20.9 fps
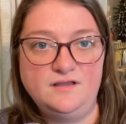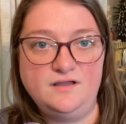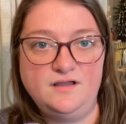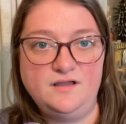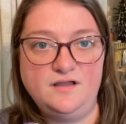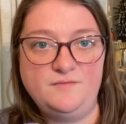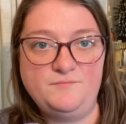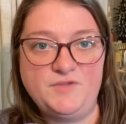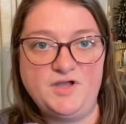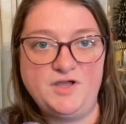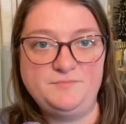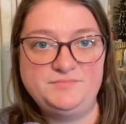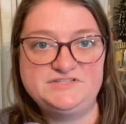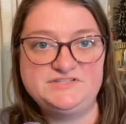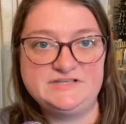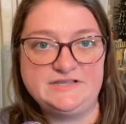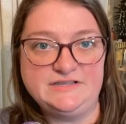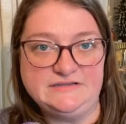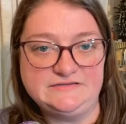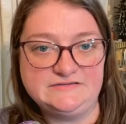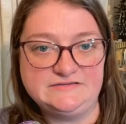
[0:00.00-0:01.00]

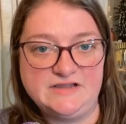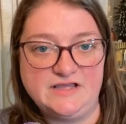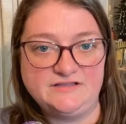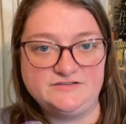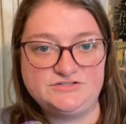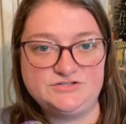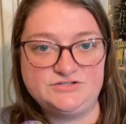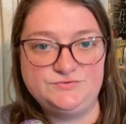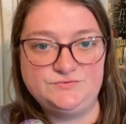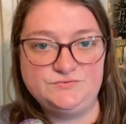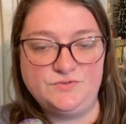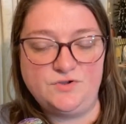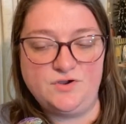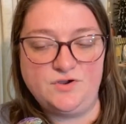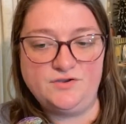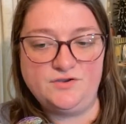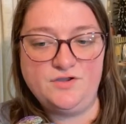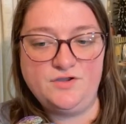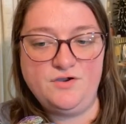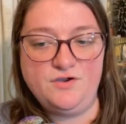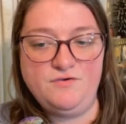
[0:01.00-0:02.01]
update not too
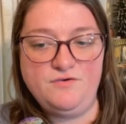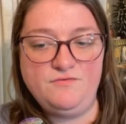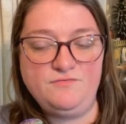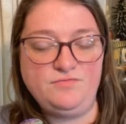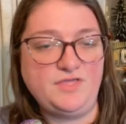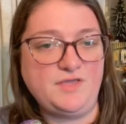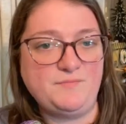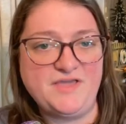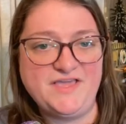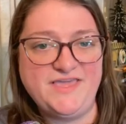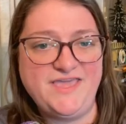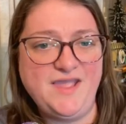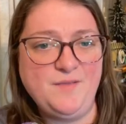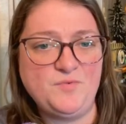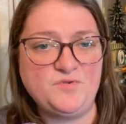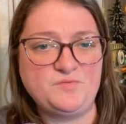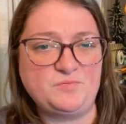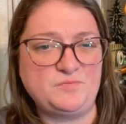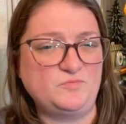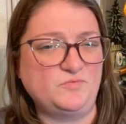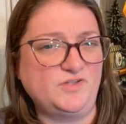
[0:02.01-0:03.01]
long ago, like my
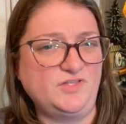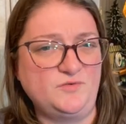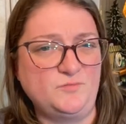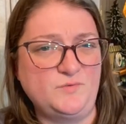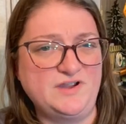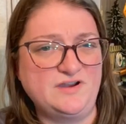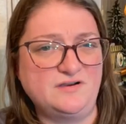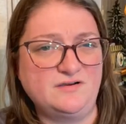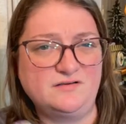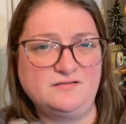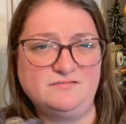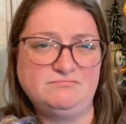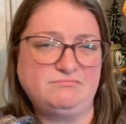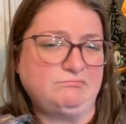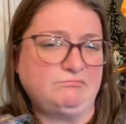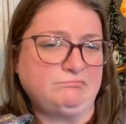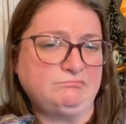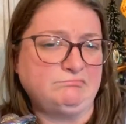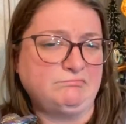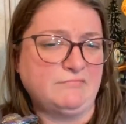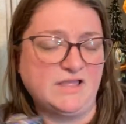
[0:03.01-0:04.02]
camera's been really weird.
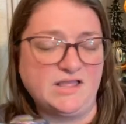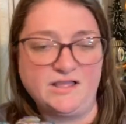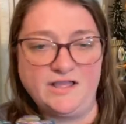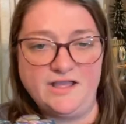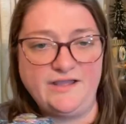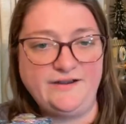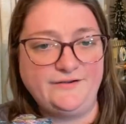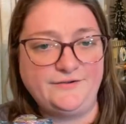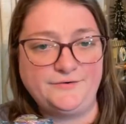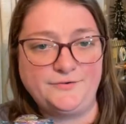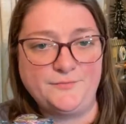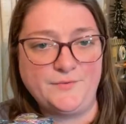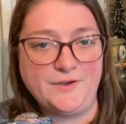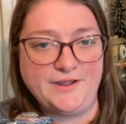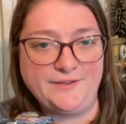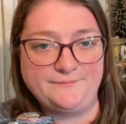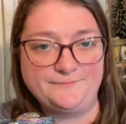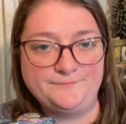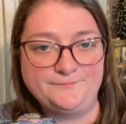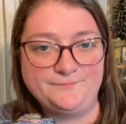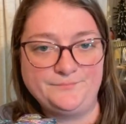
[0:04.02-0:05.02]
I don't know why.